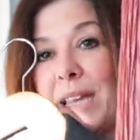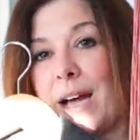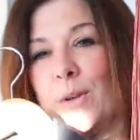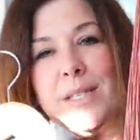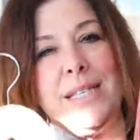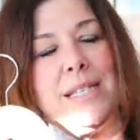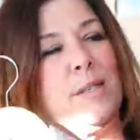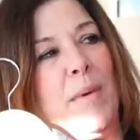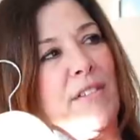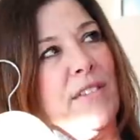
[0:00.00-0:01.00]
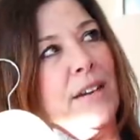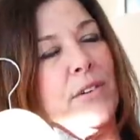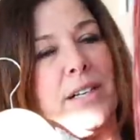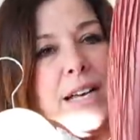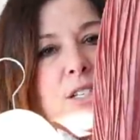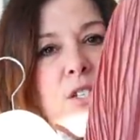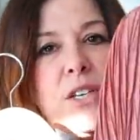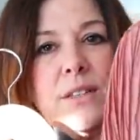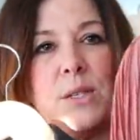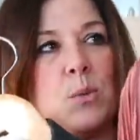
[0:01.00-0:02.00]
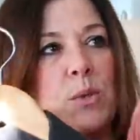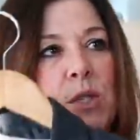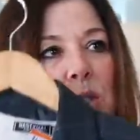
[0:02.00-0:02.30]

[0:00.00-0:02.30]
blouse. This is my favorite. I just thought this was